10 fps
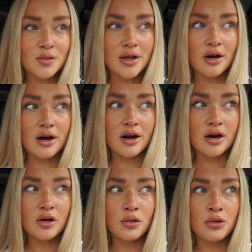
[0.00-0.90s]
we
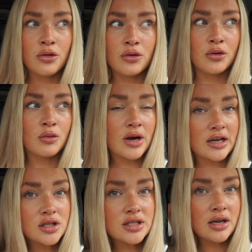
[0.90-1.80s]
are going through. We're
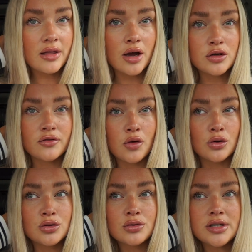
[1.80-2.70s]
actually staying at the House of
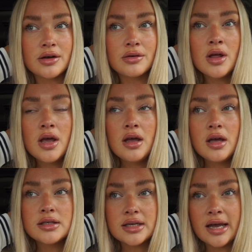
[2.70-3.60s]
God's Hotel
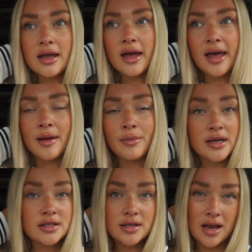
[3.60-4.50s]
tonight.
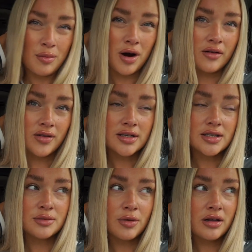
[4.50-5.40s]
This is kind of part of
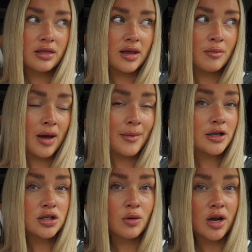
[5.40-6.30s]
Chrissy's birthday, but I'm
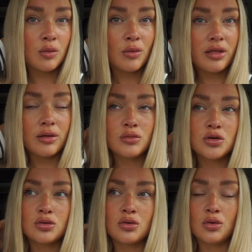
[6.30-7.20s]
actually working with them,
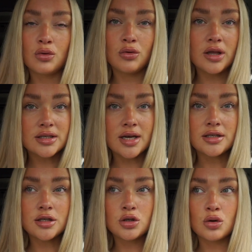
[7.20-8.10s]
so really excited to